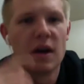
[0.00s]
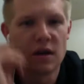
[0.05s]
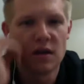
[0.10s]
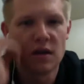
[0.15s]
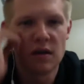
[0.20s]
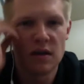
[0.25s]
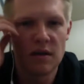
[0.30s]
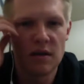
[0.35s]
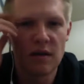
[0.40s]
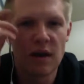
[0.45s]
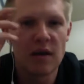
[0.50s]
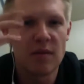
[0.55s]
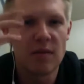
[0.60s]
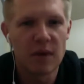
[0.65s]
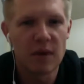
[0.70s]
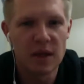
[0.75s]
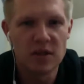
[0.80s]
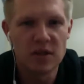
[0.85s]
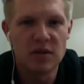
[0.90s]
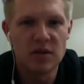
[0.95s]
Divided by
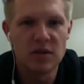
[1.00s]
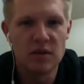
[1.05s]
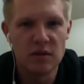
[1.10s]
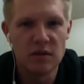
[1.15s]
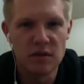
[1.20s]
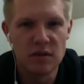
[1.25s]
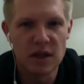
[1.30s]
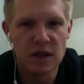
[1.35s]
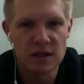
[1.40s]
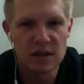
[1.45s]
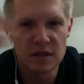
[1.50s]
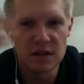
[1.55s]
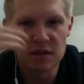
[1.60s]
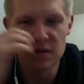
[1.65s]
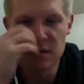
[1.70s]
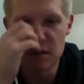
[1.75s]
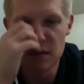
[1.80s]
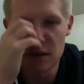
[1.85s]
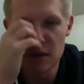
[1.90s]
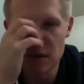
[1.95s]
2 gets you
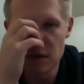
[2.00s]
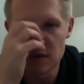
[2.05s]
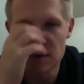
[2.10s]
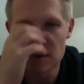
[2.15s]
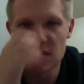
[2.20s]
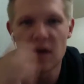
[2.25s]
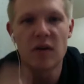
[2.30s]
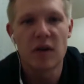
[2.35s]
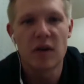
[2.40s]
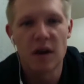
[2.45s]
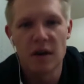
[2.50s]
those. Okay.